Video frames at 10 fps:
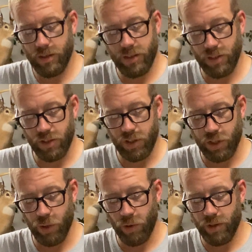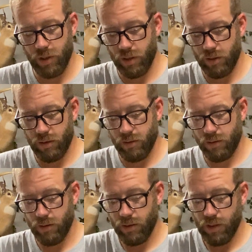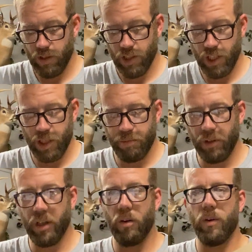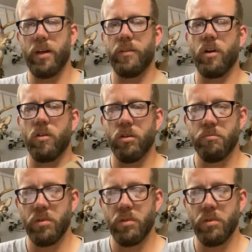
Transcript: to secure the splint around the arm